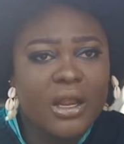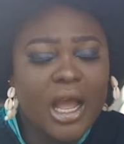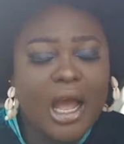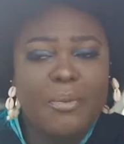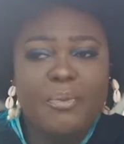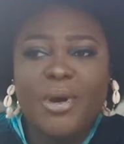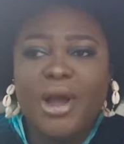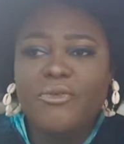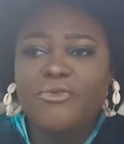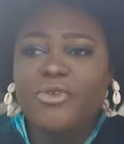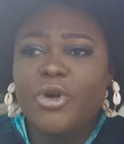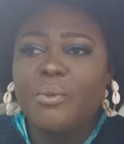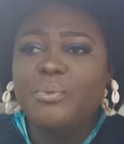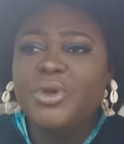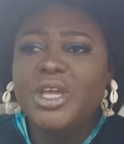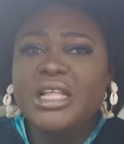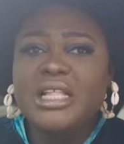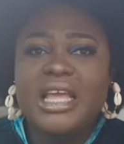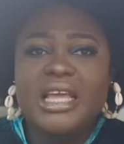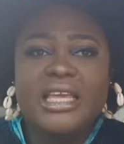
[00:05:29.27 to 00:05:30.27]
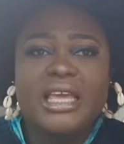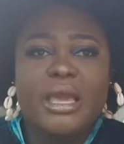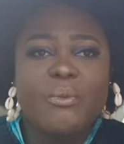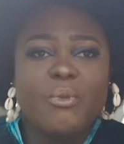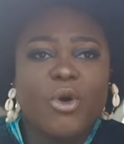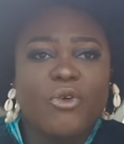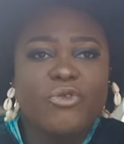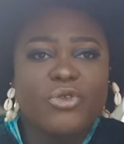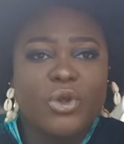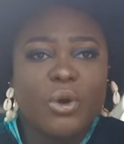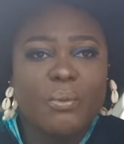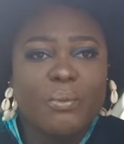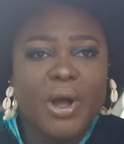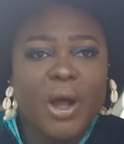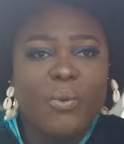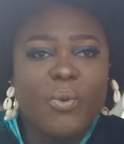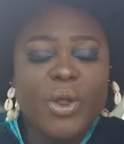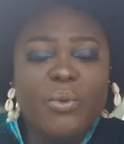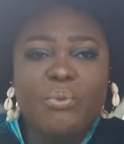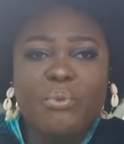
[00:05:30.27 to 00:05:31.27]
Apart from being a game of
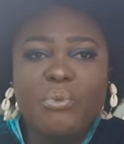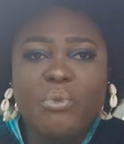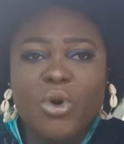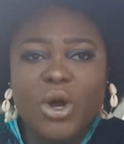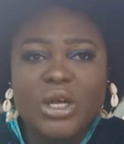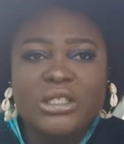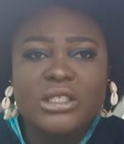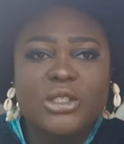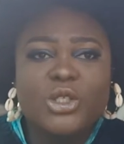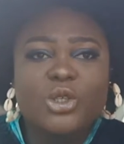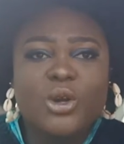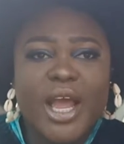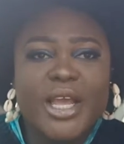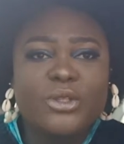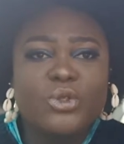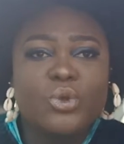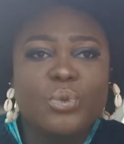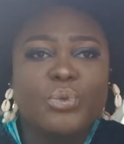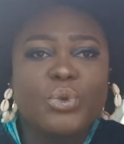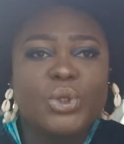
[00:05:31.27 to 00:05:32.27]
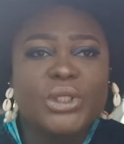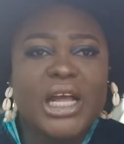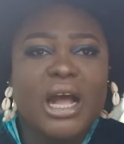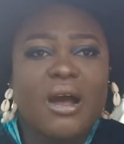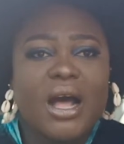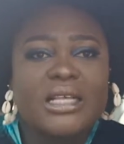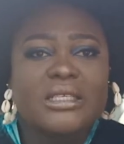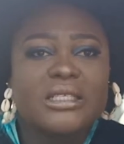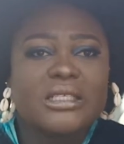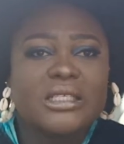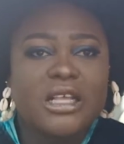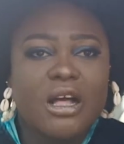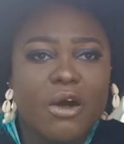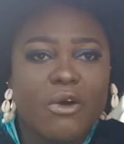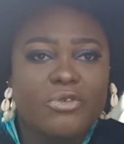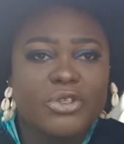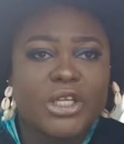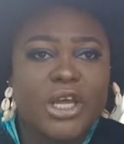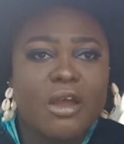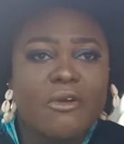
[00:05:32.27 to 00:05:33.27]
number, we must try to put
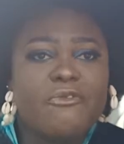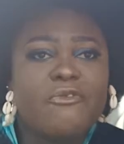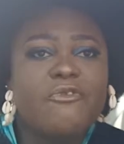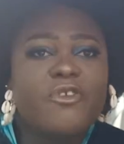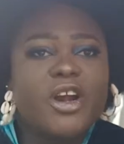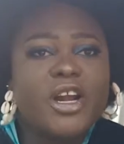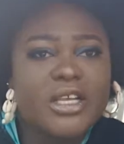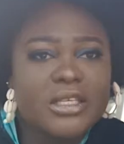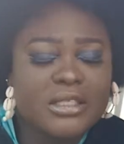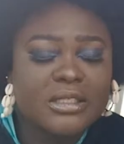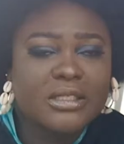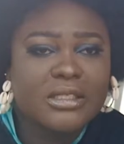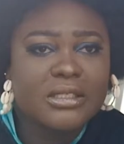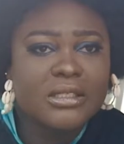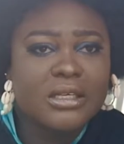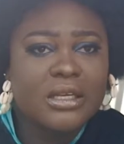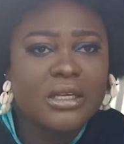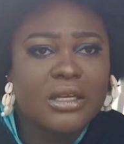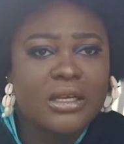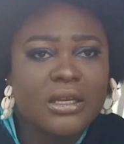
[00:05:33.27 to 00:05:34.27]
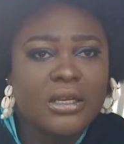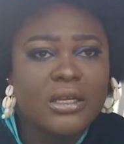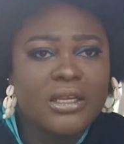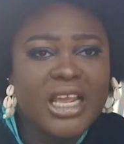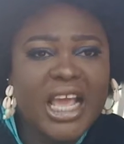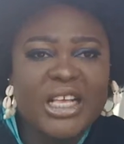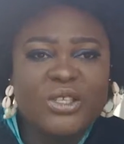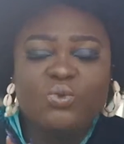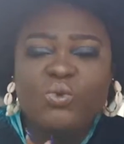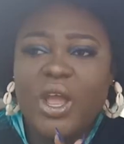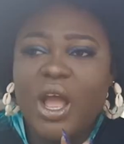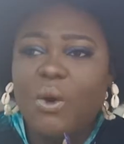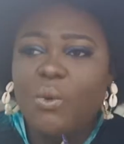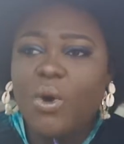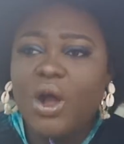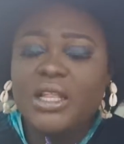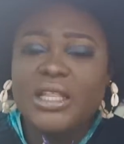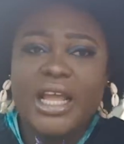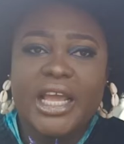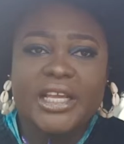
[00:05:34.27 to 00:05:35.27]
ourselves first. Yes, we are
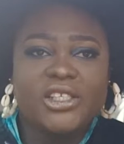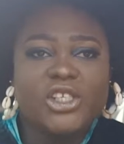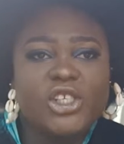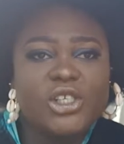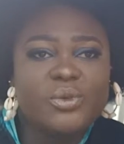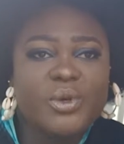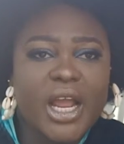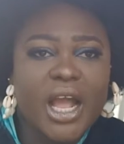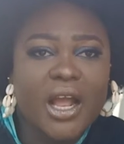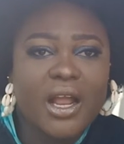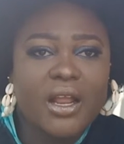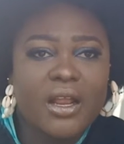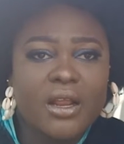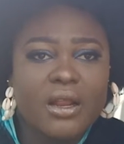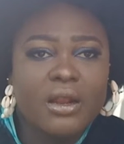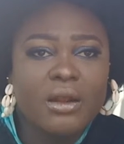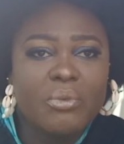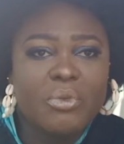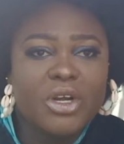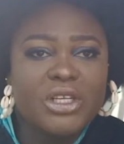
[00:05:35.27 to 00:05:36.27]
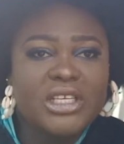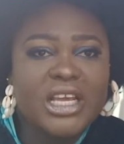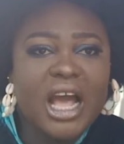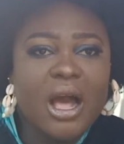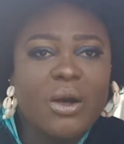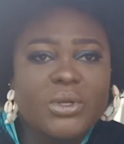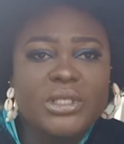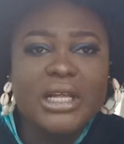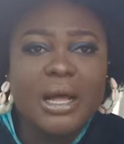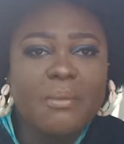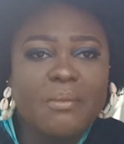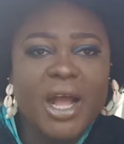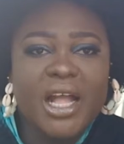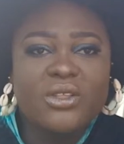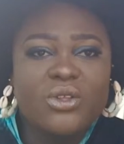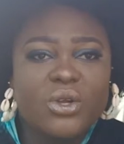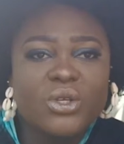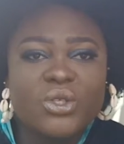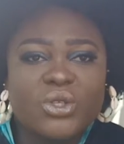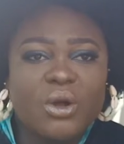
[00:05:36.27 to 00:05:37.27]
one Nigeria, but the Hausa
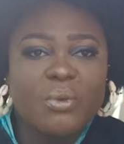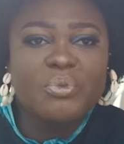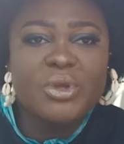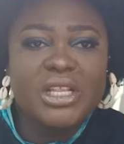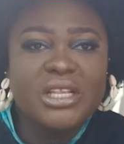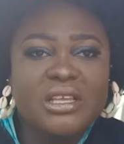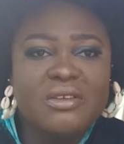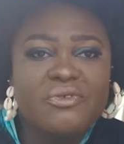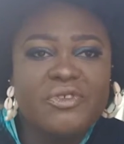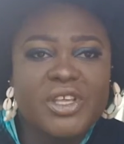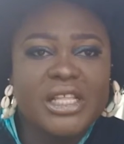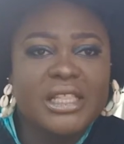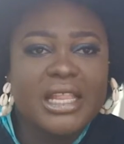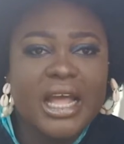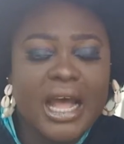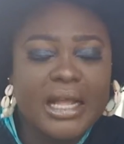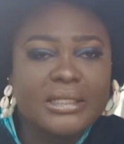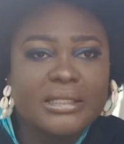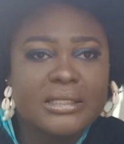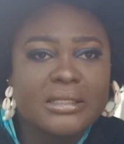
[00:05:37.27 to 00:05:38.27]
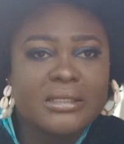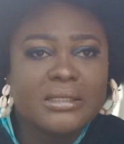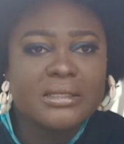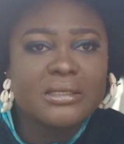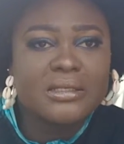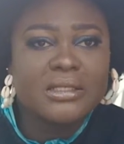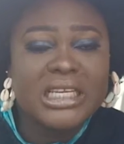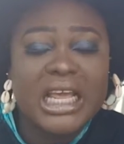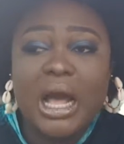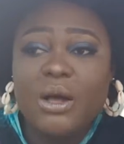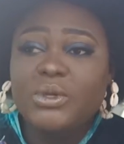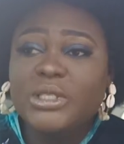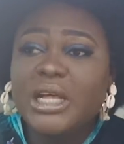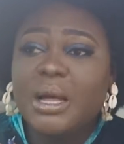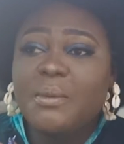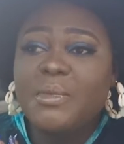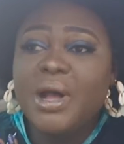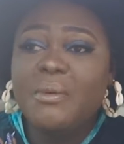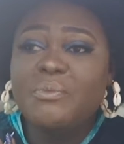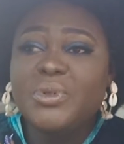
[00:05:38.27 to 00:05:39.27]
man does not believe in that. The
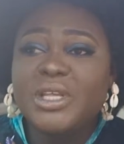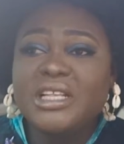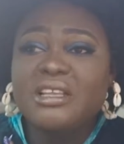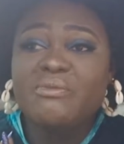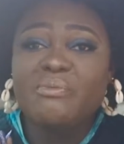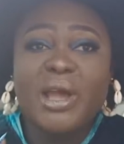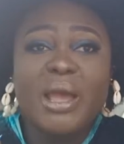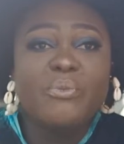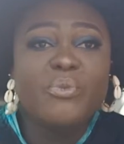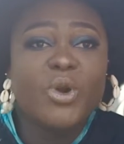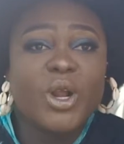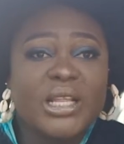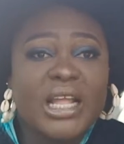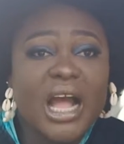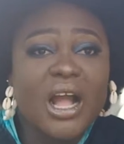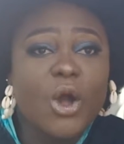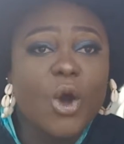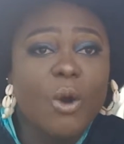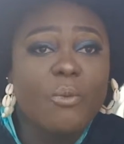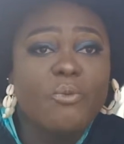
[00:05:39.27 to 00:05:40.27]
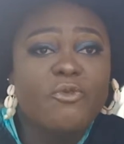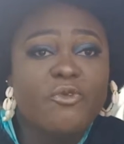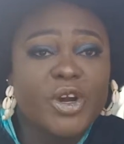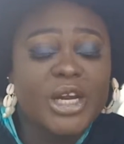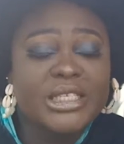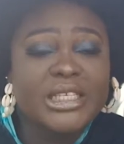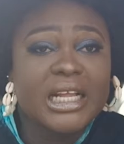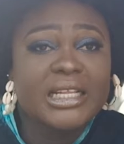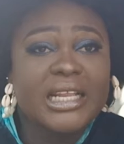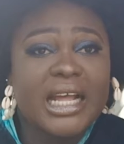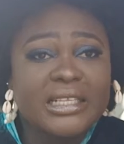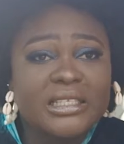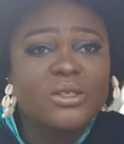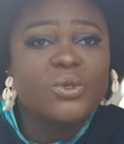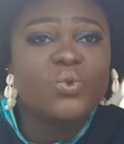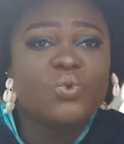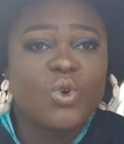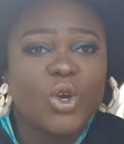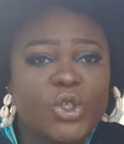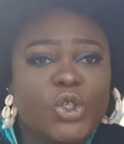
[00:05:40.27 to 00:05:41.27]
Hausa man believes my brother come first, and that
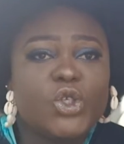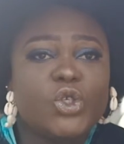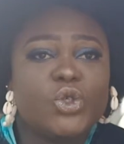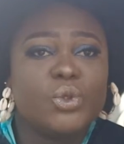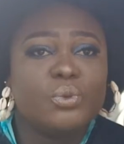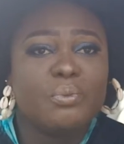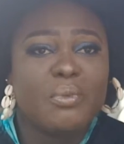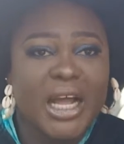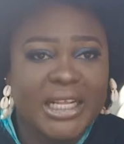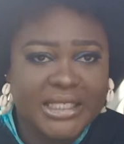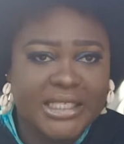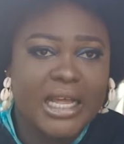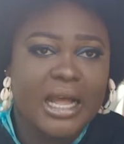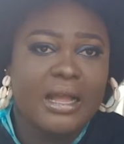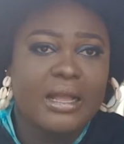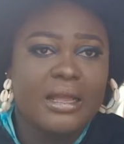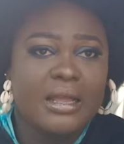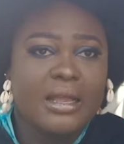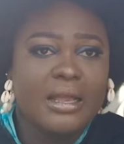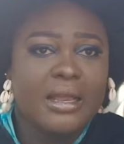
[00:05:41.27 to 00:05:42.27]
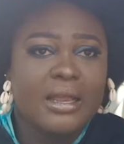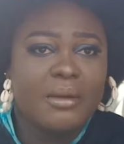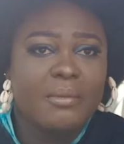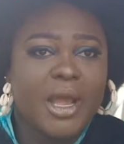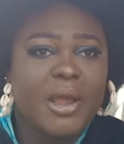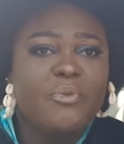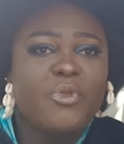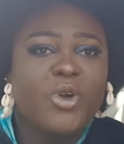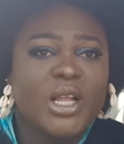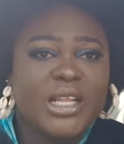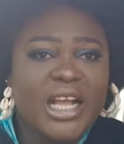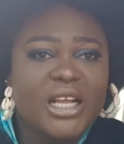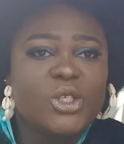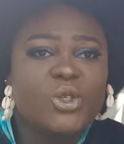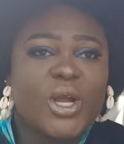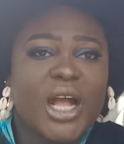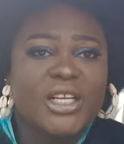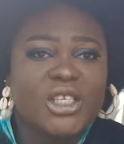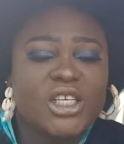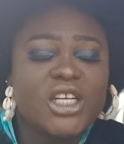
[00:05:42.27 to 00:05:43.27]
is what should matter. My brother
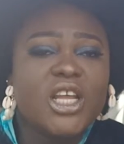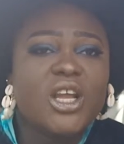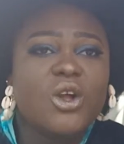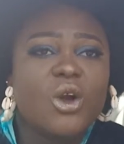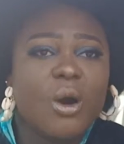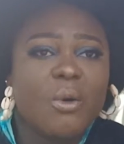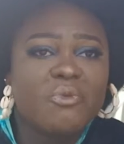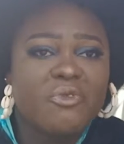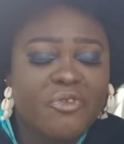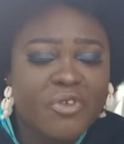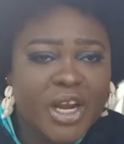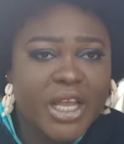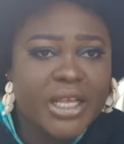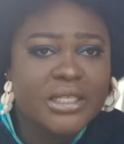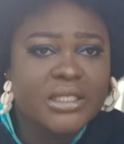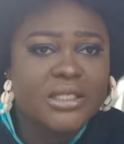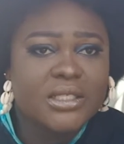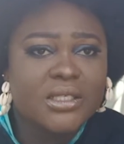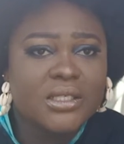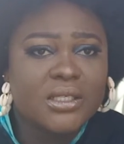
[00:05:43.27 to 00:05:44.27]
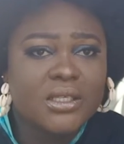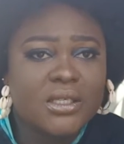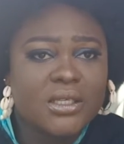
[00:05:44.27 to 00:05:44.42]
should actually come first.